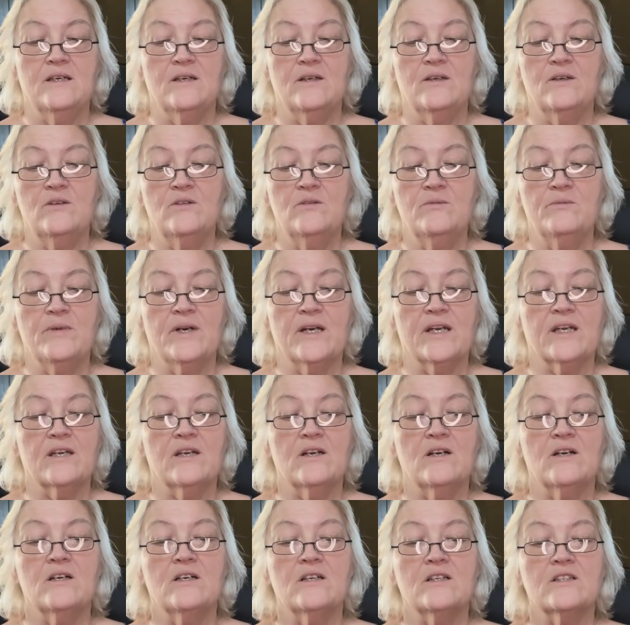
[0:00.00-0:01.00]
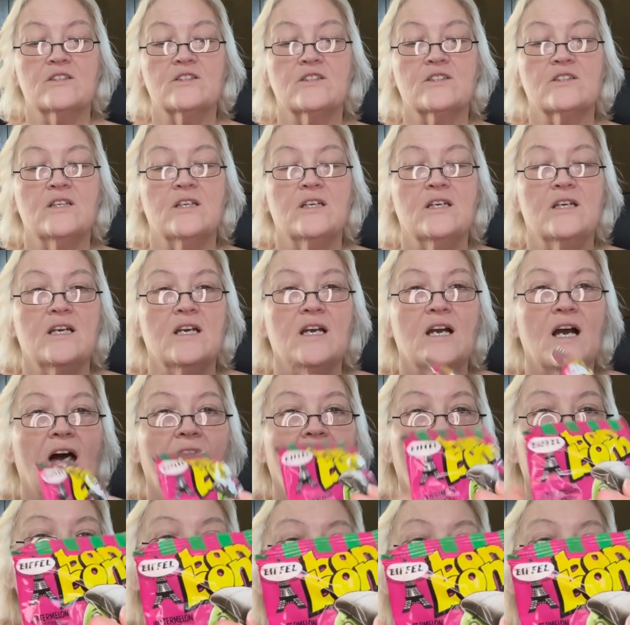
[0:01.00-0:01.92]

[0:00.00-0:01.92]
Oh, my gosh.